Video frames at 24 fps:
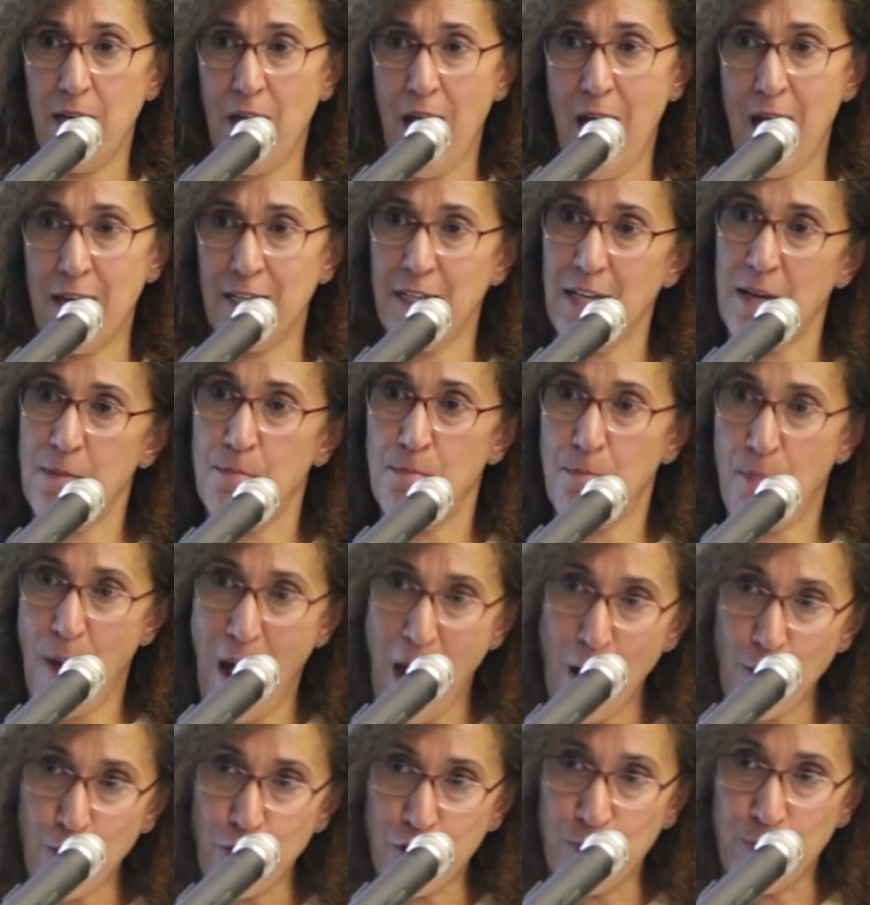and
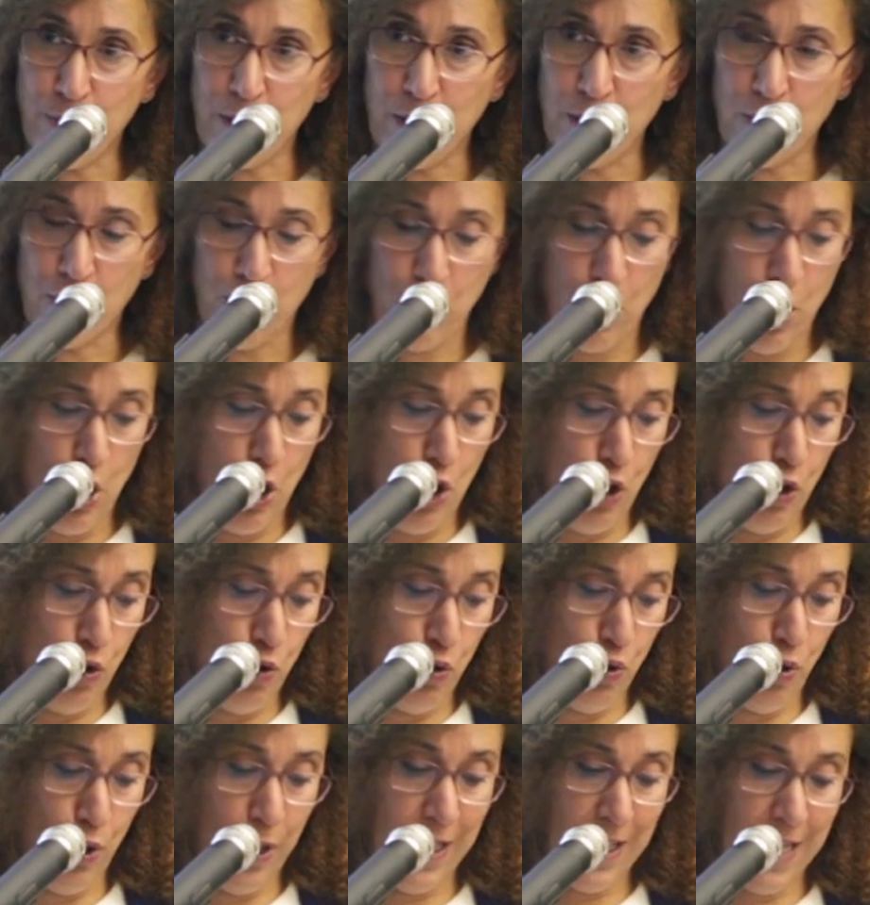empowerment
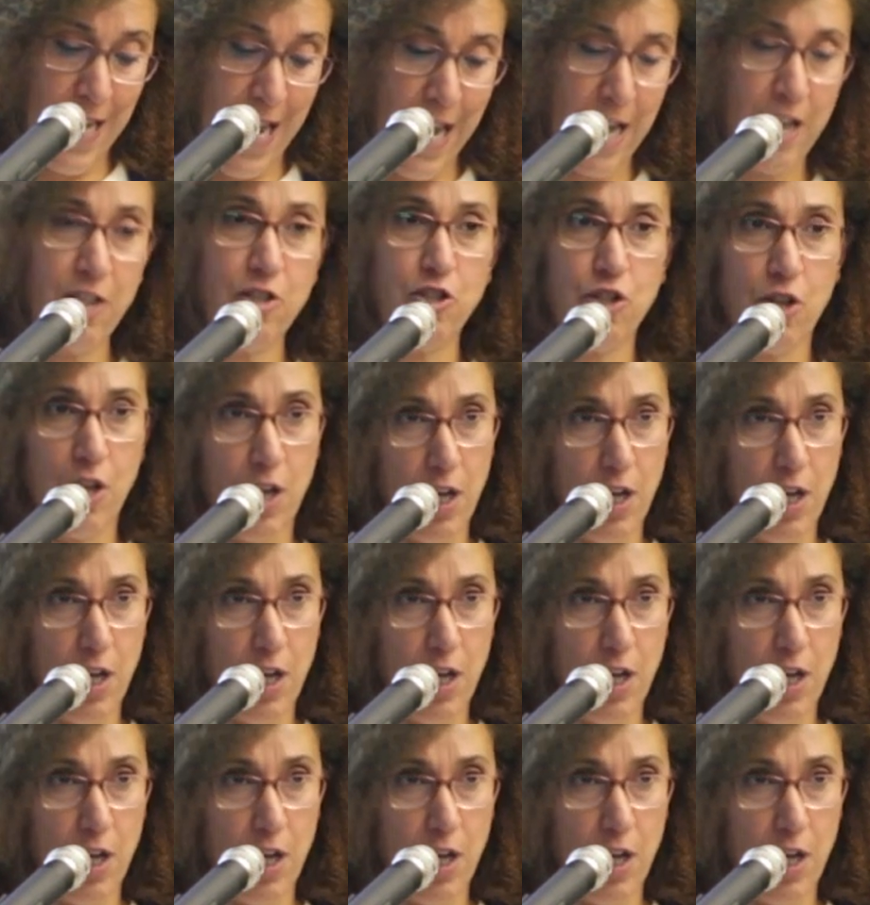to engage